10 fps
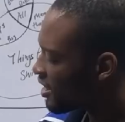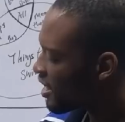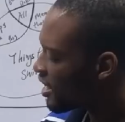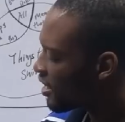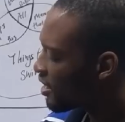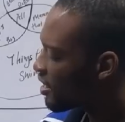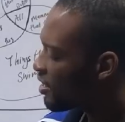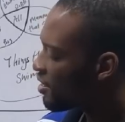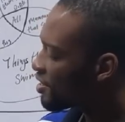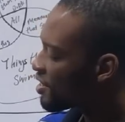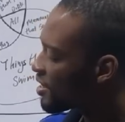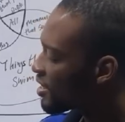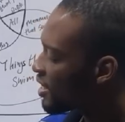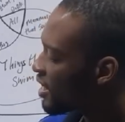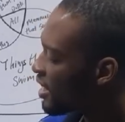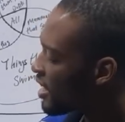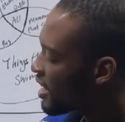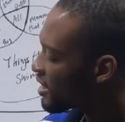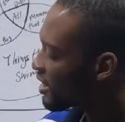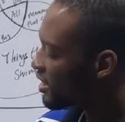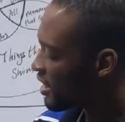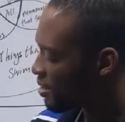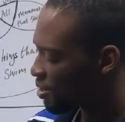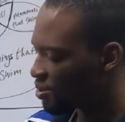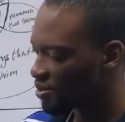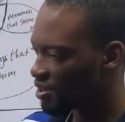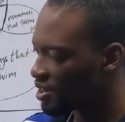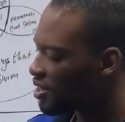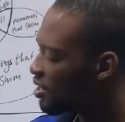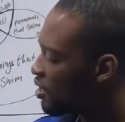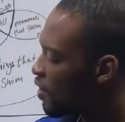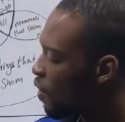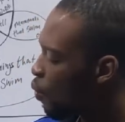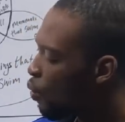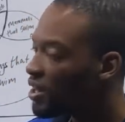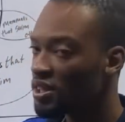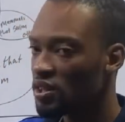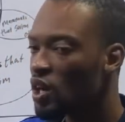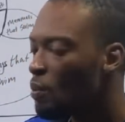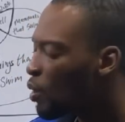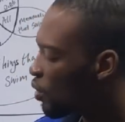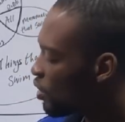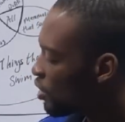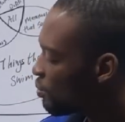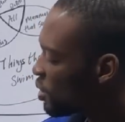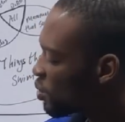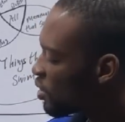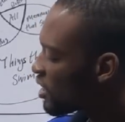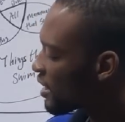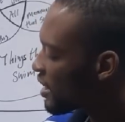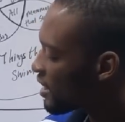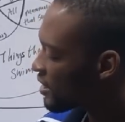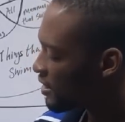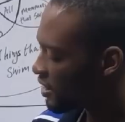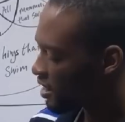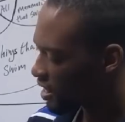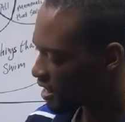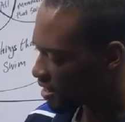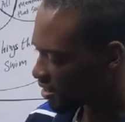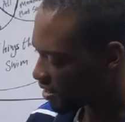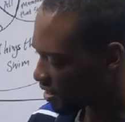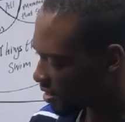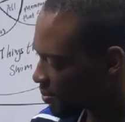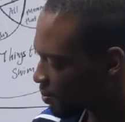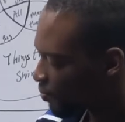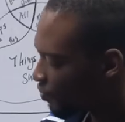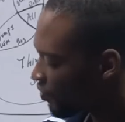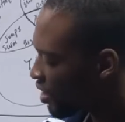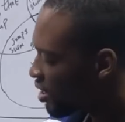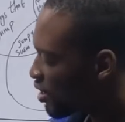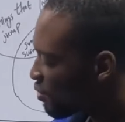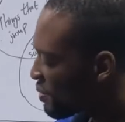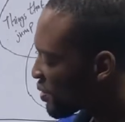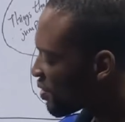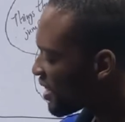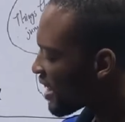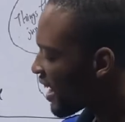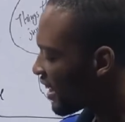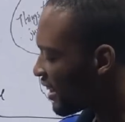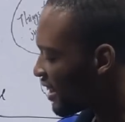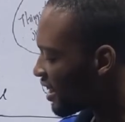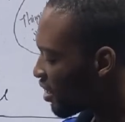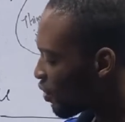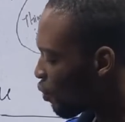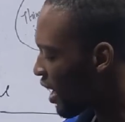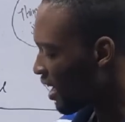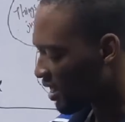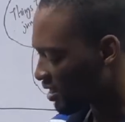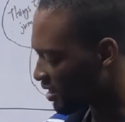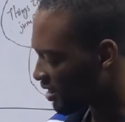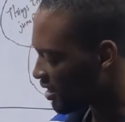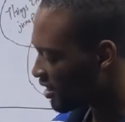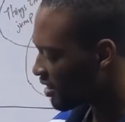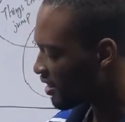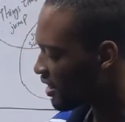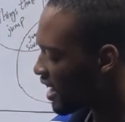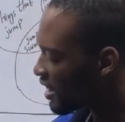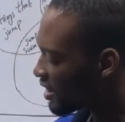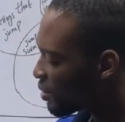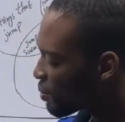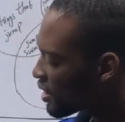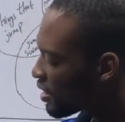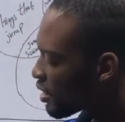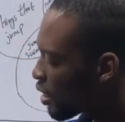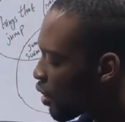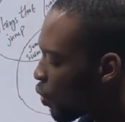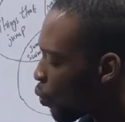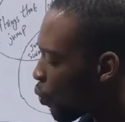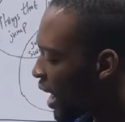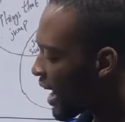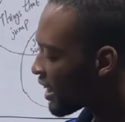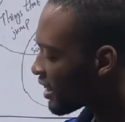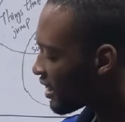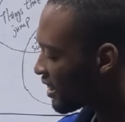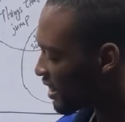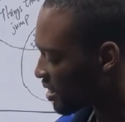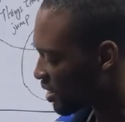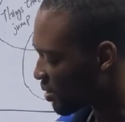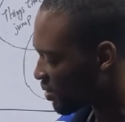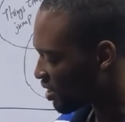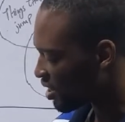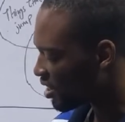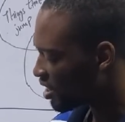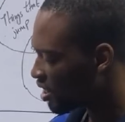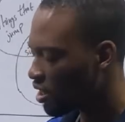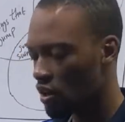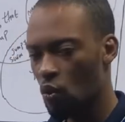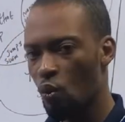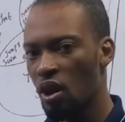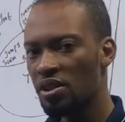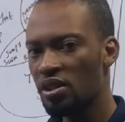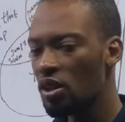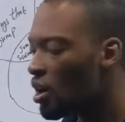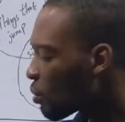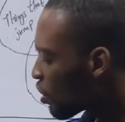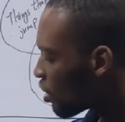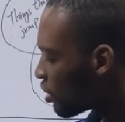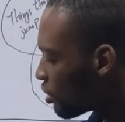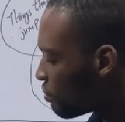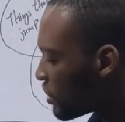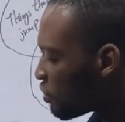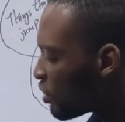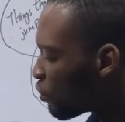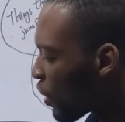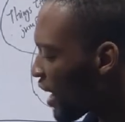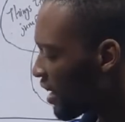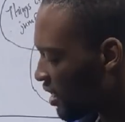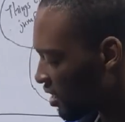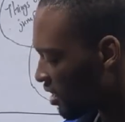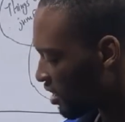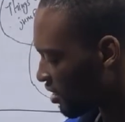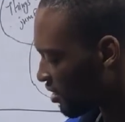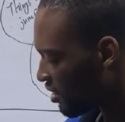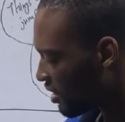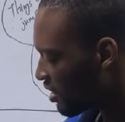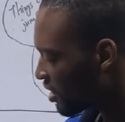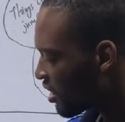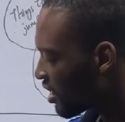here is S intersection Z. What is common between S and Z? Between here and here, Y and Z, here is simply Y intersection Z. What is common between Y and Z?